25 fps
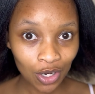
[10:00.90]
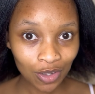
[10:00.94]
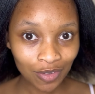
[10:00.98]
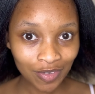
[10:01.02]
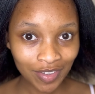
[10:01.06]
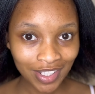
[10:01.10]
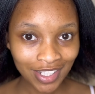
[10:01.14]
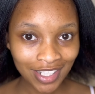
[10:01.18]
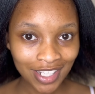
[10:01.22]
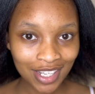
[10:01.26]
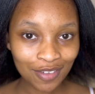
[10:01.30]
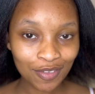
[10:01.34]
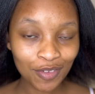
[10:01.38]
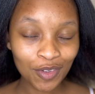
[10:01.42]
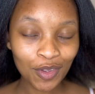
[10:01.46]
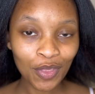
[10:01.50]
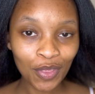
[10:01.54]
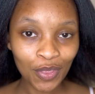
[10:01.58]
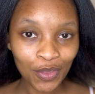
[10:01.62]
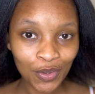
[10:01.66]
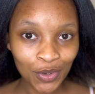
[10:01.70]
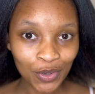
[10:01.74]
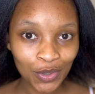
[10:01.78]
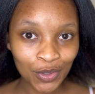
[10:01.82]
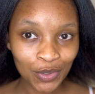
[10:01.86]
of heat even
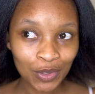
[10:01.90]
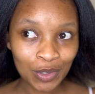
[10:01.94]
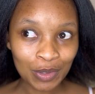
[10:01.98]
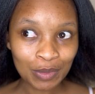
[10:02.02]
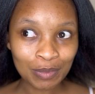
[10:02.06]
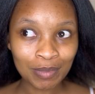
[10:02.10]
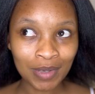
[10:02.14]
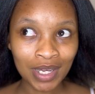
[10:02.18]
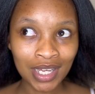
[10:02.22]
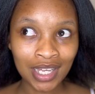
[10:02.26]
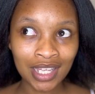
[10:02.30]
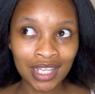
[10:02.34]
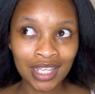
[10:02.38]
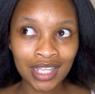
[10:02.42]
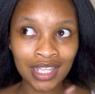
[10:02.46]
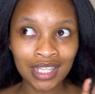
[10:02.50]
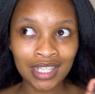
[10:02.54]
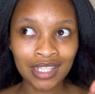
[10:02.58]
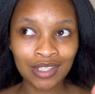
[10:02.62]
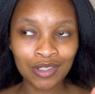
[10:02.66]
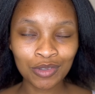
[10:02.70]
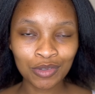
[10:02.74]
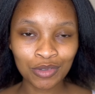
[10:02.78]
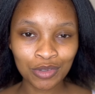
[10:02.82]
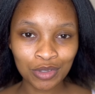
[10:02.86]
though my
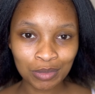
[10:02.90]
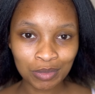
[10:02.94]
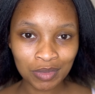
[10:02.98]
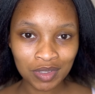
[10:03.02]
room